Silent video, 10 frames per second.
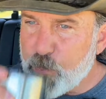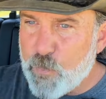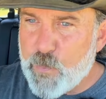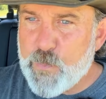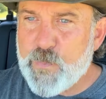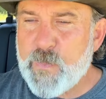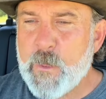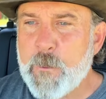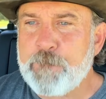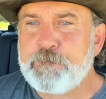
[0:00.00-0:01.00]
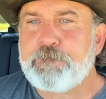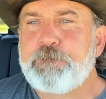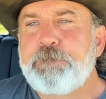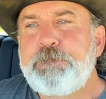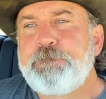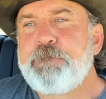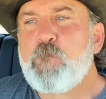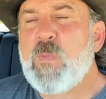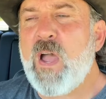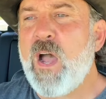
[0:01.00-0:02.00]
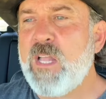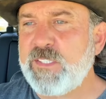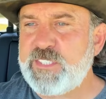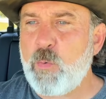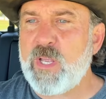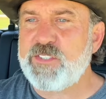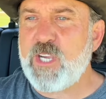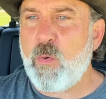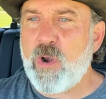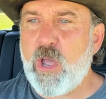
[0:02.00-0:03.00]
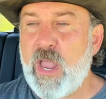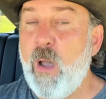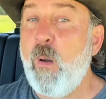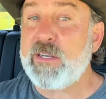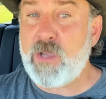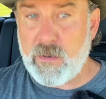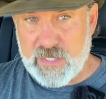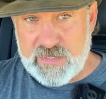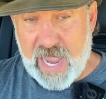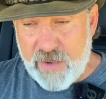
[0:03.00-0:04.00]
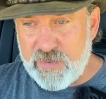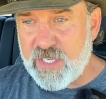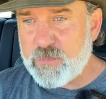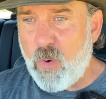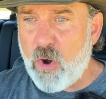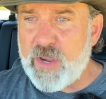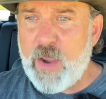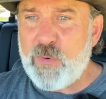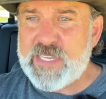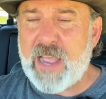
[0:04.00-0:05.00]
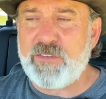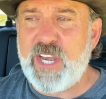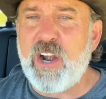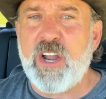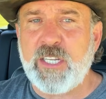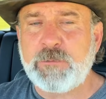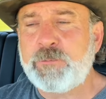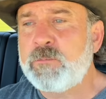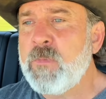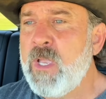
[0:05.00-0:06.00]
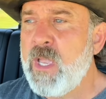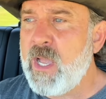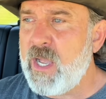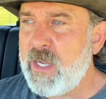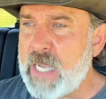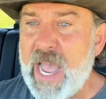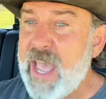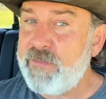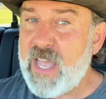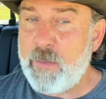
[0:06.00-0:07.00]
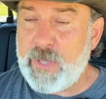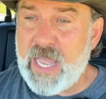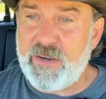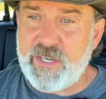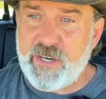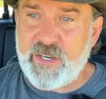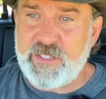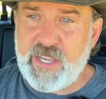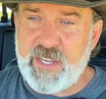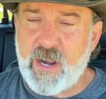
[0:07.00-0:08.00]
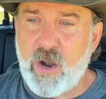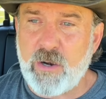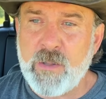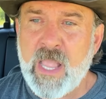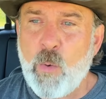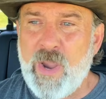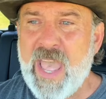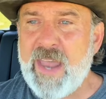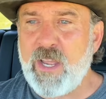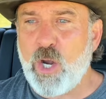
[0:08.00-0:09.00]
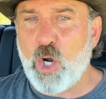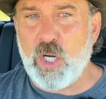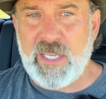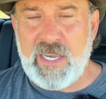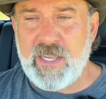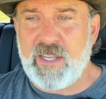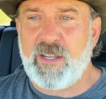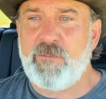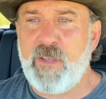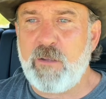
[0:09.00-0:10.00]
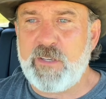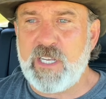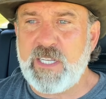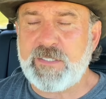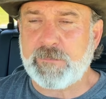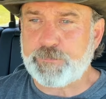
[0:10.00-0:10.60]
All right, let's see what else is going on. Oh, I talked to David this morning. He was out deer hunting. I have not been out deer hunting yet. We had an early velvet hunt.